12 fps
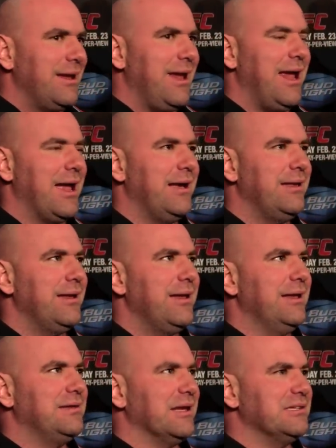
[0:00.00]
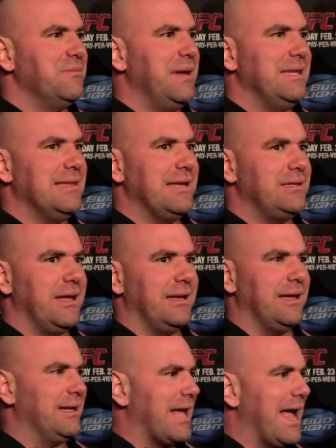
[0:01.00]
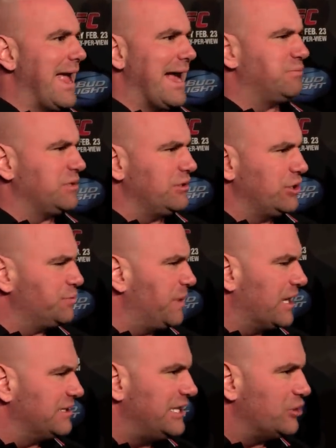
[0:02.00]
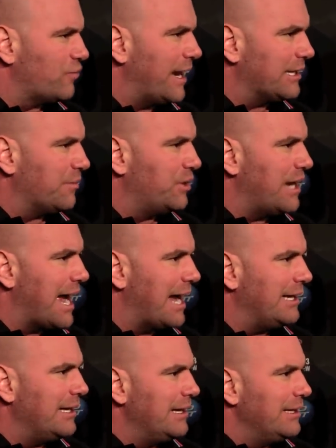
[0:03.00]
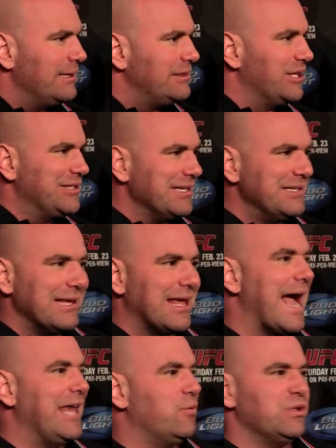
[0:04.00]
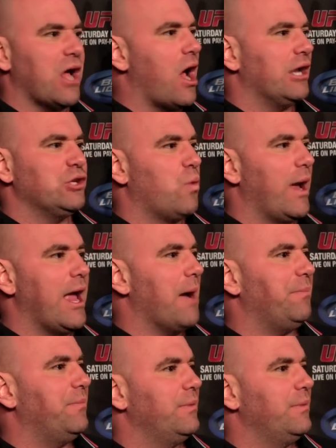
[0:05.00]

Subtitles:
And it doesn't mean that a guy actually, just because he's ranked number 9, this isn't a guy that was on his way up.